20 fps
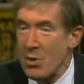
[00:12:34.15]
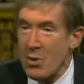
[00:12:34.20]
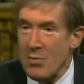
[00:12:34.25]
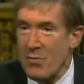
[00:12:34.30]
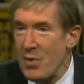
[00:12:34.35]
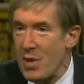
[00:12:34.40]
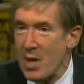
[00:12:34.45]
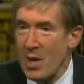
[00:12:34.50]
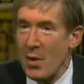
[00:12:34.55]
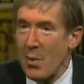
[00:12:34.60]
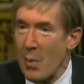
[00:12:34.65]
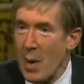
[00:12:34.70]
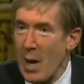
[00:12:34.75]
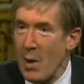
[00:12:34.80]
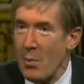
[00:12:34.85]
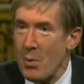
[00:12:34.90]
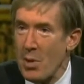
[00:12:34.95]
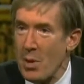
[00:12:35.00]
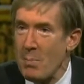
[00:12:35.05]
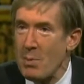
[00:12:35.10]
You fiddle
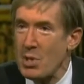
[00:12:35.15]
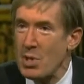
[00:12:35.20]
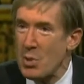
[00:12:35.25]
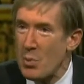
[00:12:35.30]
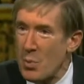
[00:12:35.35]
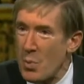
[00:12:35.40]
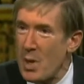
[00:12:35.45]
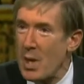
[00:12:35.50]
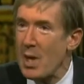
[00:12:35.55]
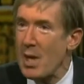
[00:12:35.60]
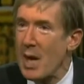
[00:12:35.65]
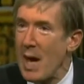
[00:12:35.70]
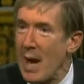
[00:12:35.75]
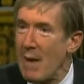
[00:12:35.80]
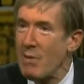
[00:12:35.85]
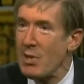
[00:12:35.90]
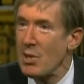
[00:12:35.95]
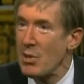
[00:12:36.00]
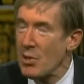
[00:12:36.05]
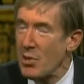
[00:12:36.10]
around with it, but you really
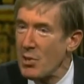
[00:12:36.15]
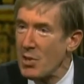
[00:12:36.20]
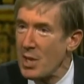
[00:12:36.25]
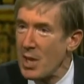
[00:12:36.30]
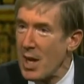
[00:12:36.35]
haven't learned